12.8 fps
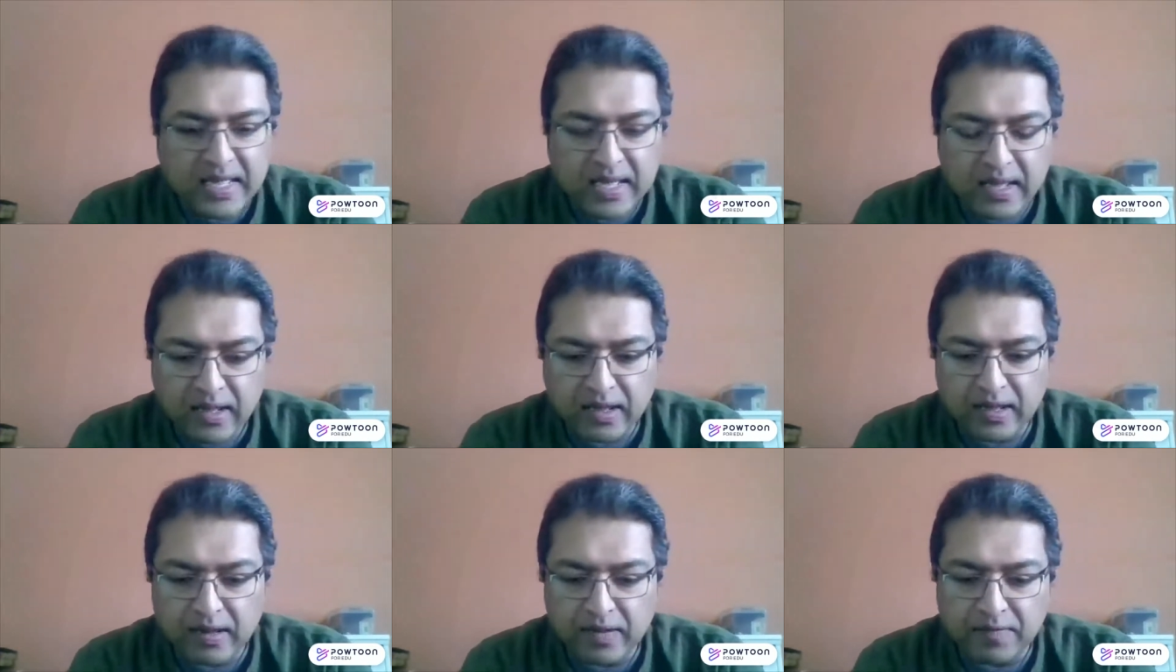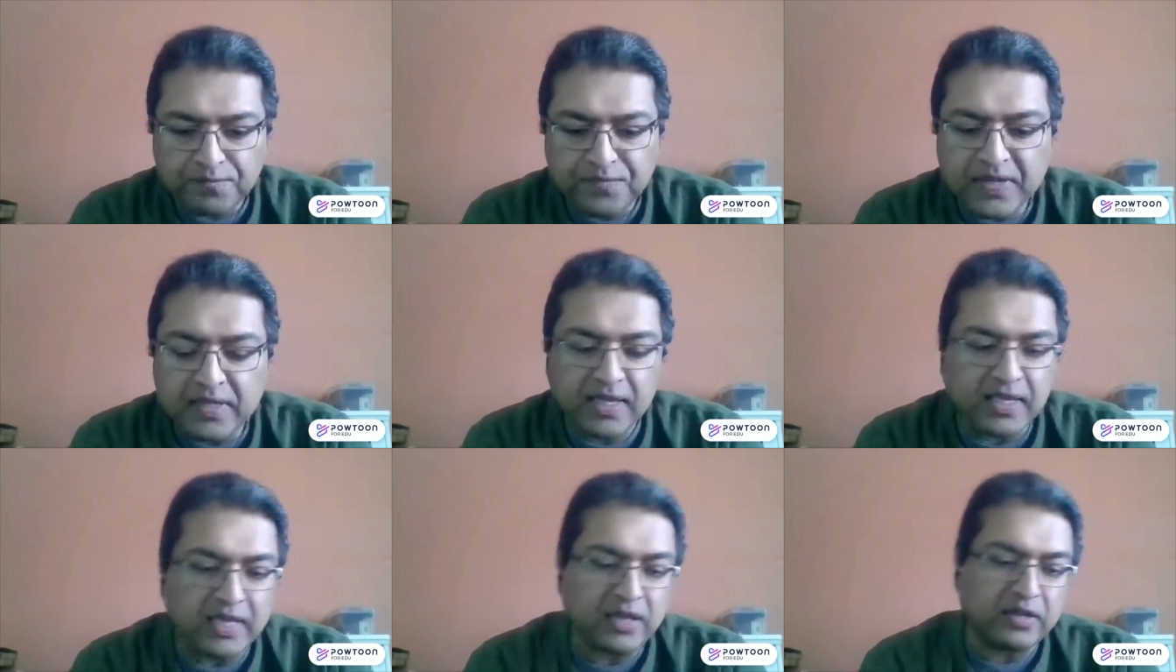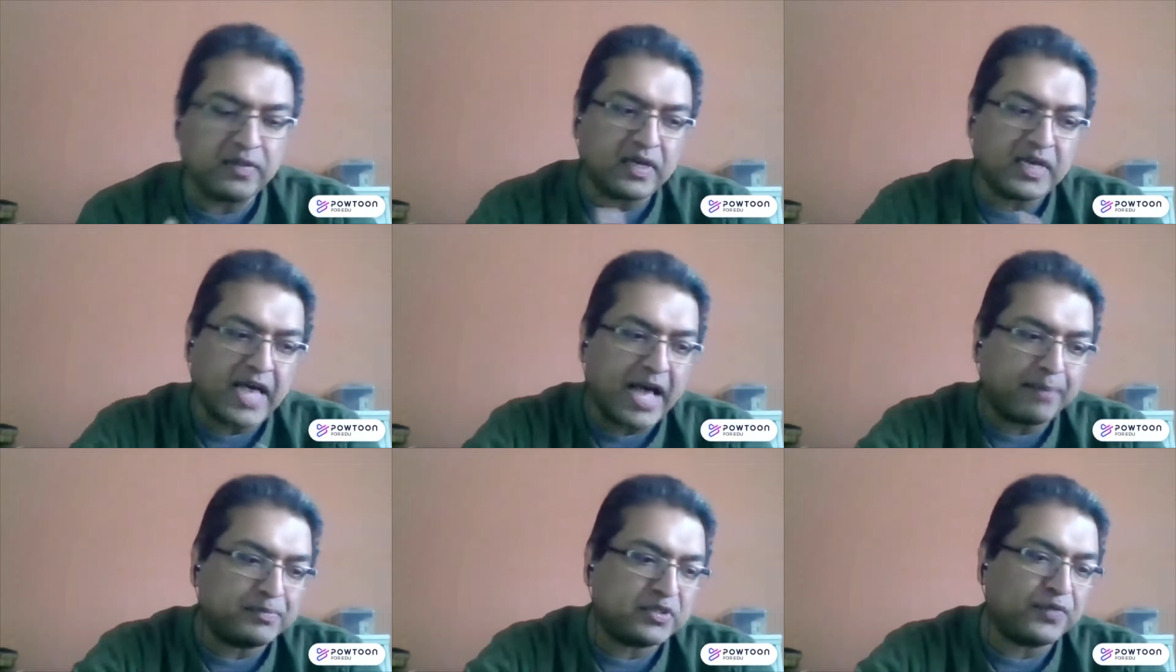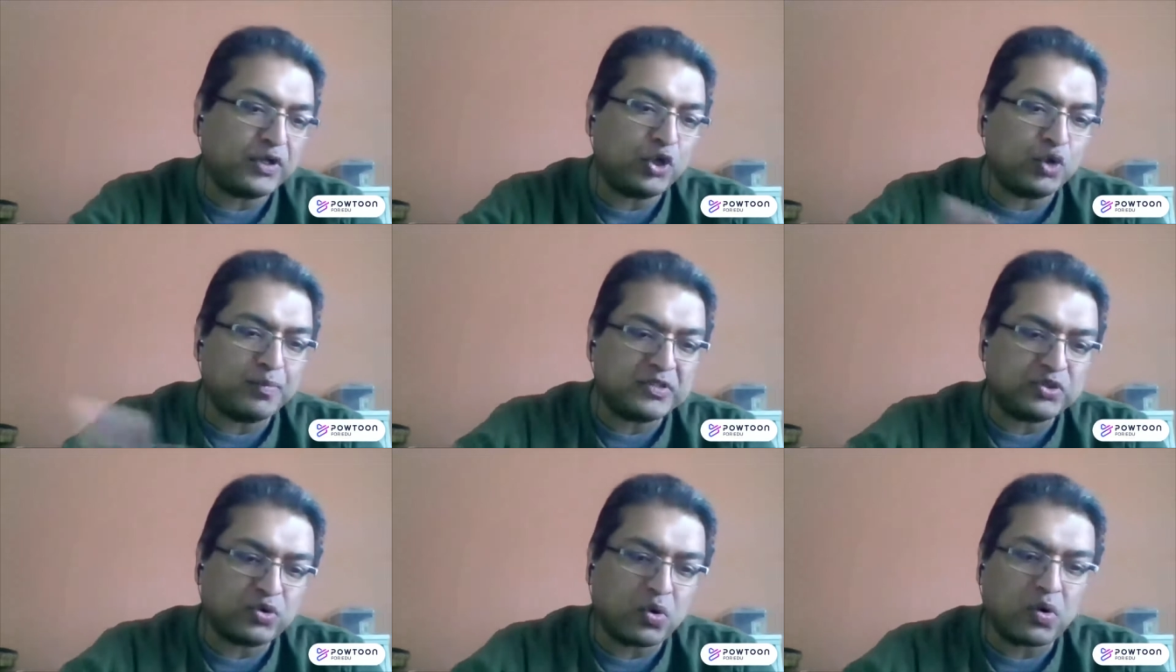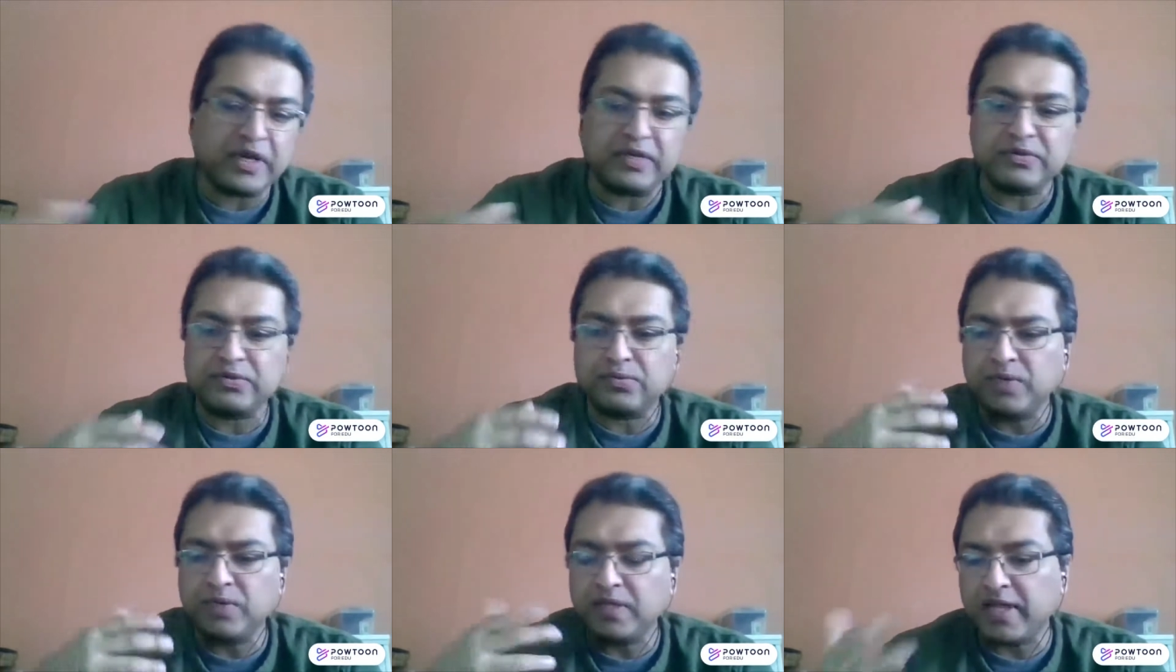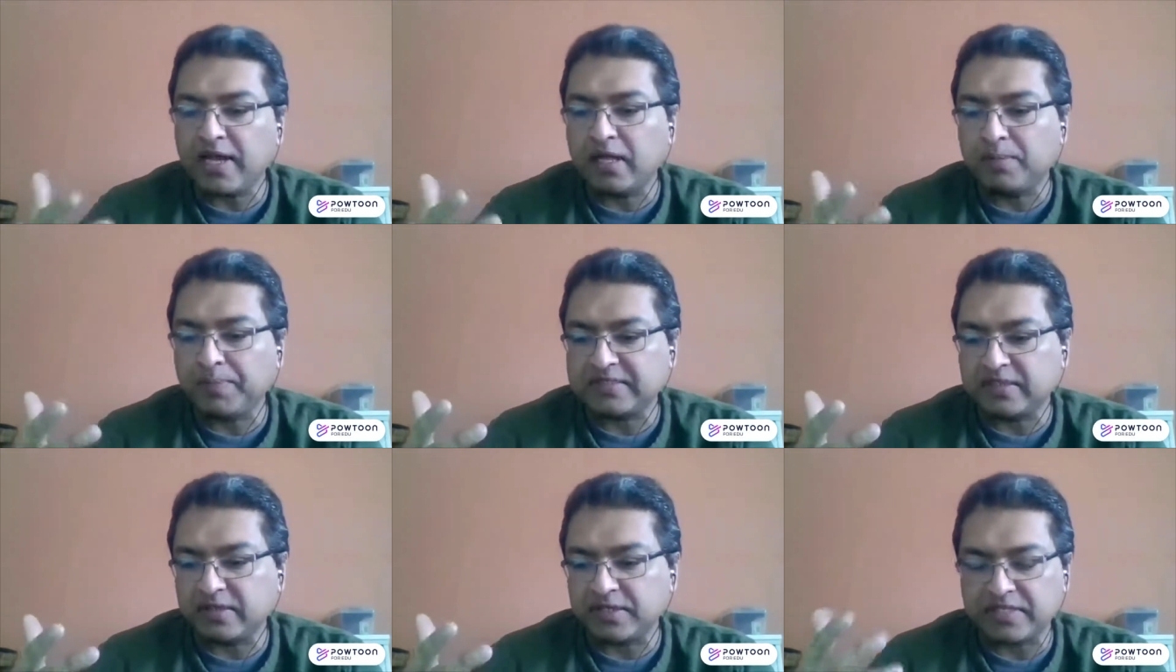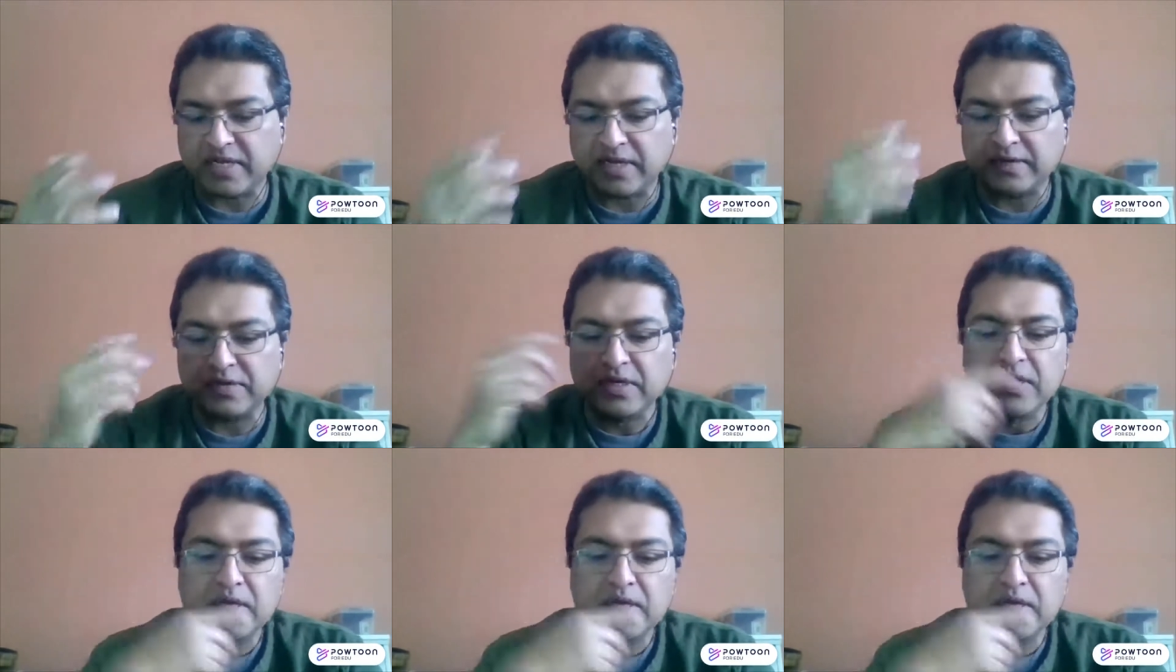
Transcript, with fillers: uh, filling in the gaps of the human story to really help us understand